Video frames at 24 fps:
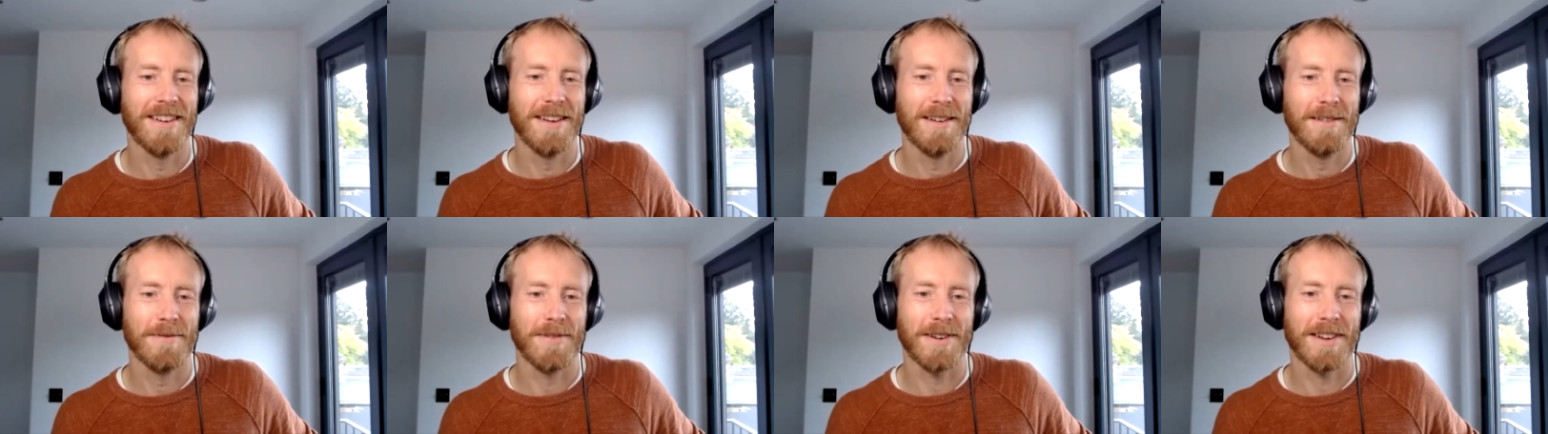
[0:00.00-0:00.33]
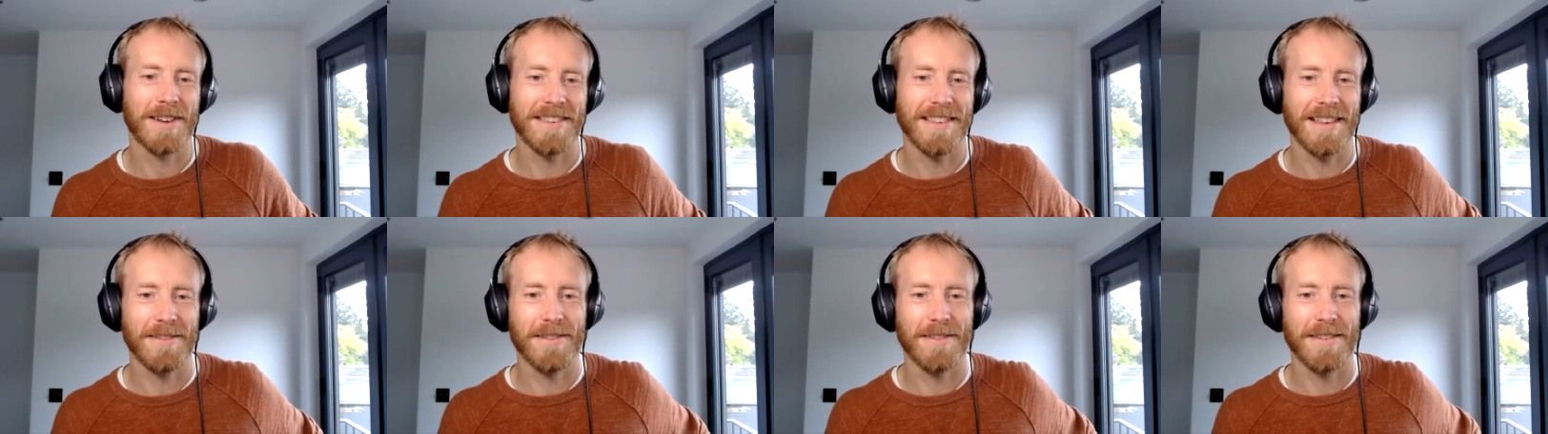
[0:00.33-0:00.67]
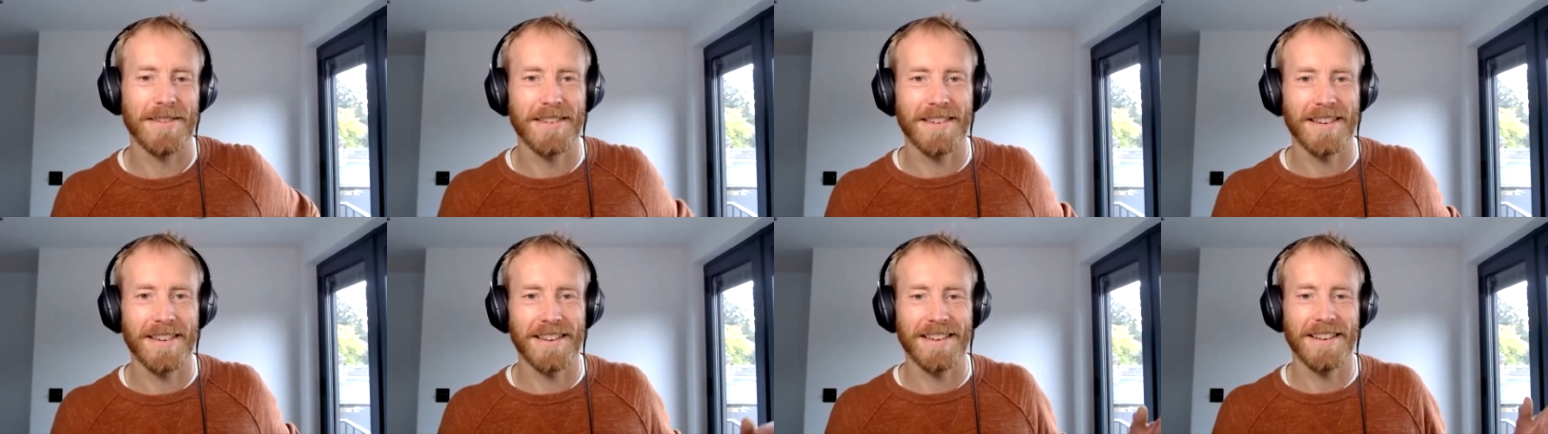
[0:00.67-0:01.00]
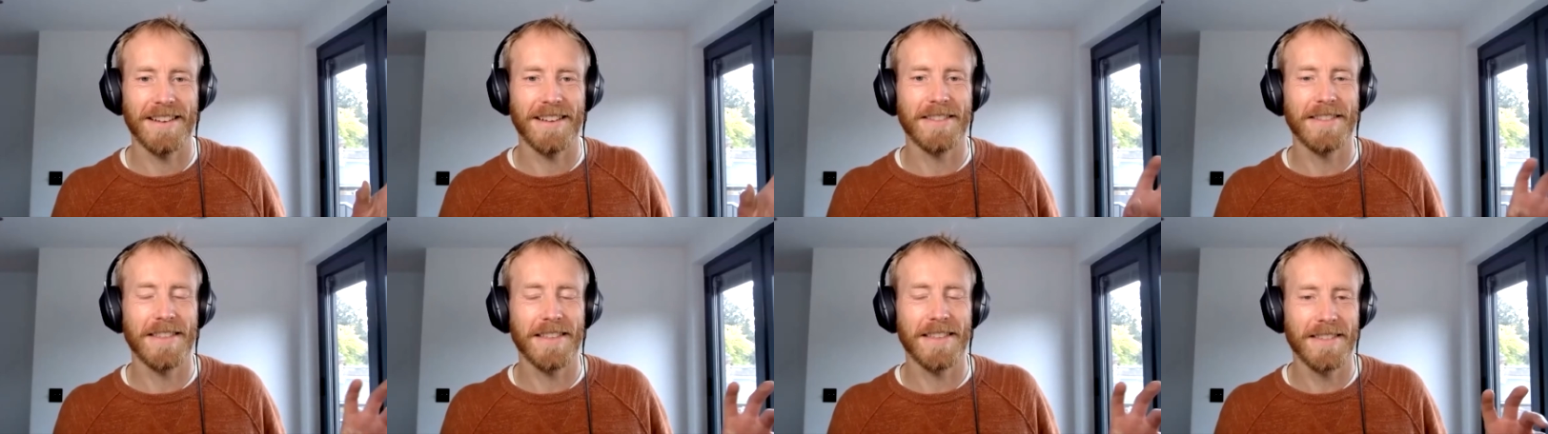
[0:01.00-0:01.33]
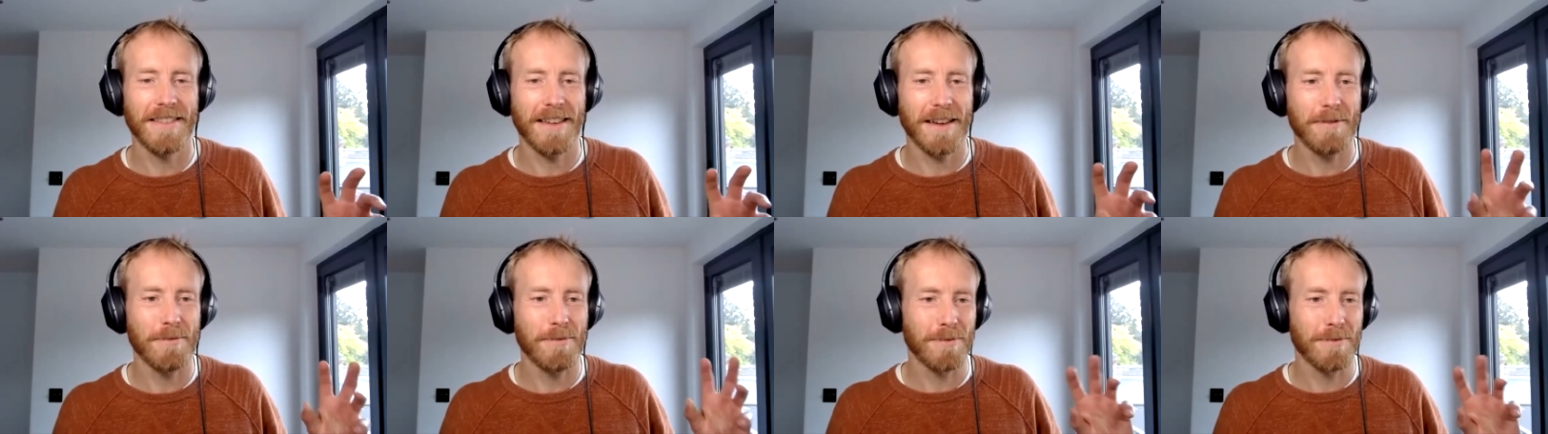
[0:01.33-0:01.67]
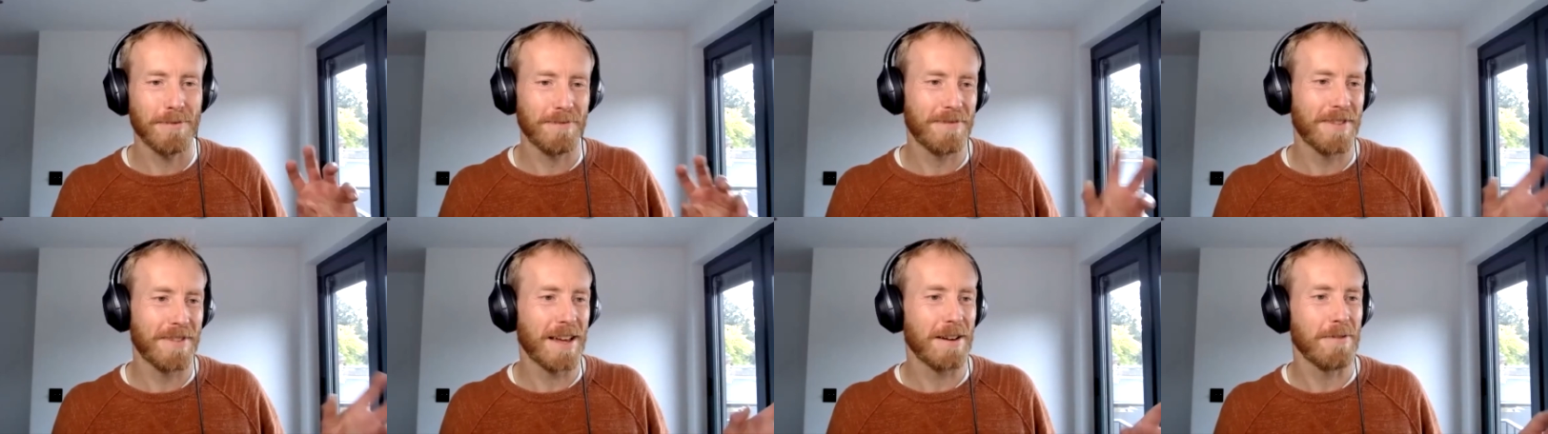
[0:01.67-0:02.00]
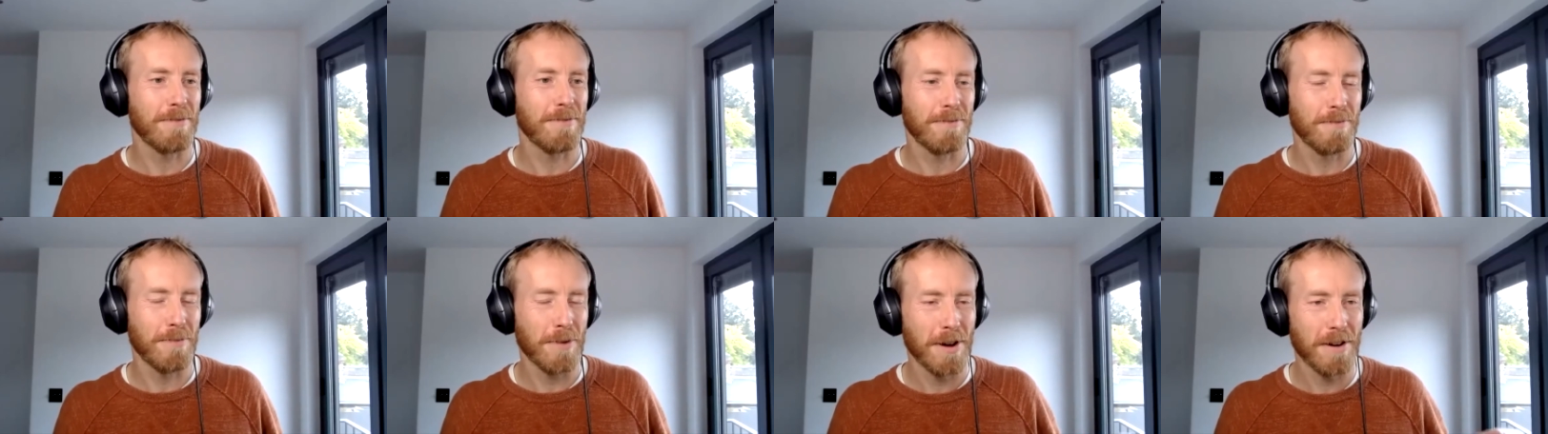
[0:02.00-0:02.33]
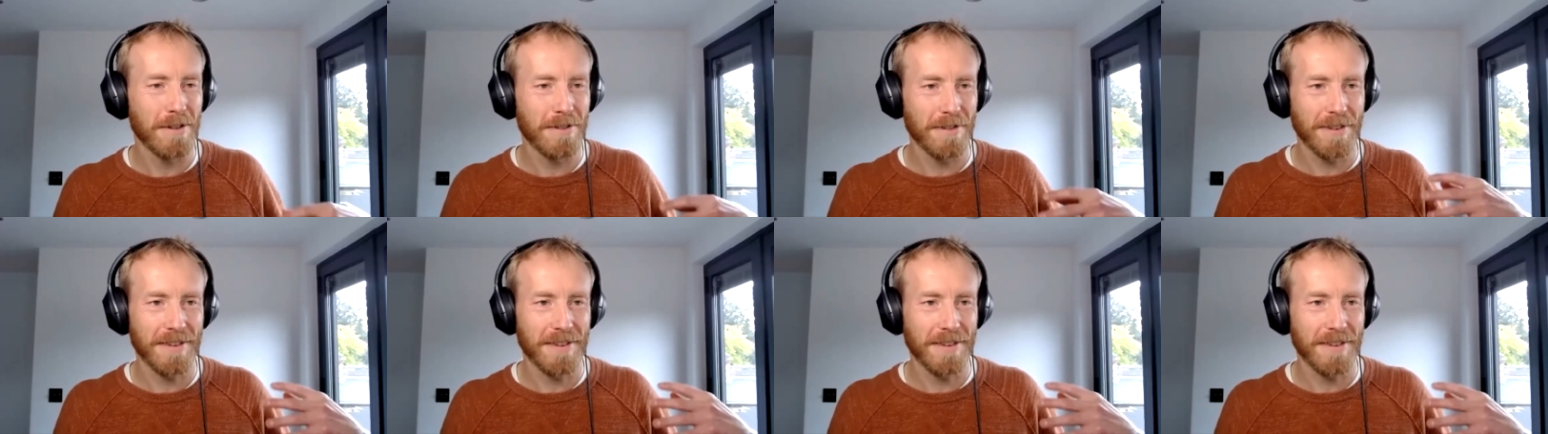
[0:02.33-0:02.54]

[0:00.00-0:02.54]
Because there was you know, they they were